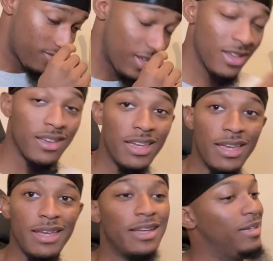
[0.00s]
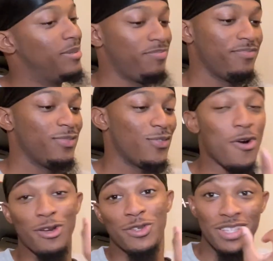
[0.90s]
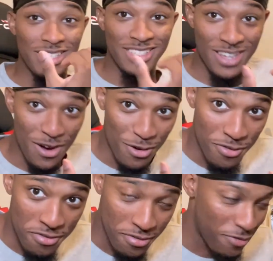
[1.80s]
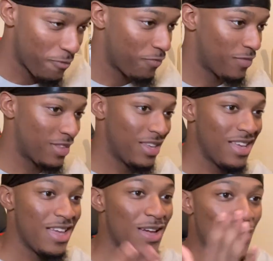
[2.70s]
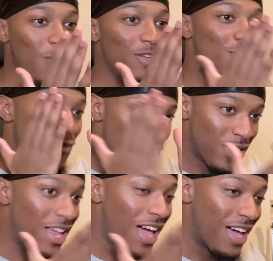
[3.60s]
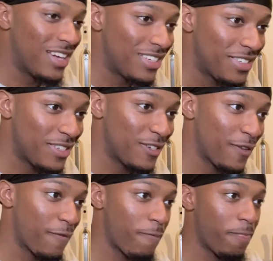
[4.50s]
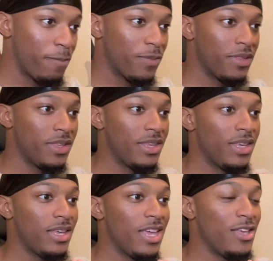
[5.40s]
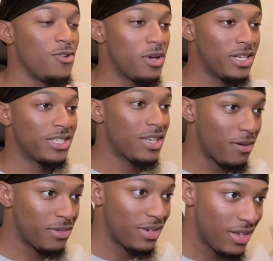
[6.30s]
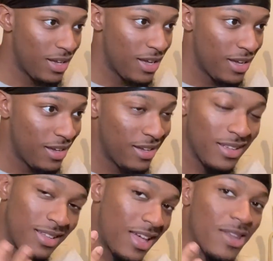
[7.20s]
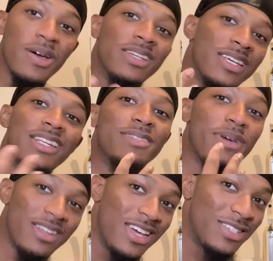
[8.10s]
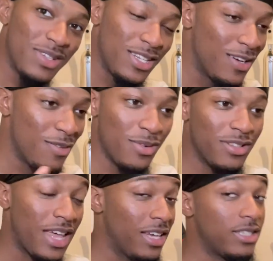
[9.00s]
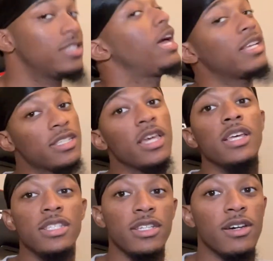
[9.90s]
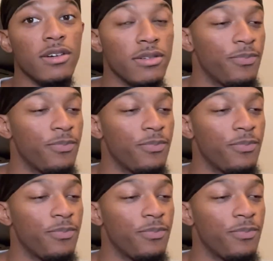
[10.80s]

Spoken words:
yeah, focus on yourself. When you realize and you accept, I know I said this in my last video, but like seriously though,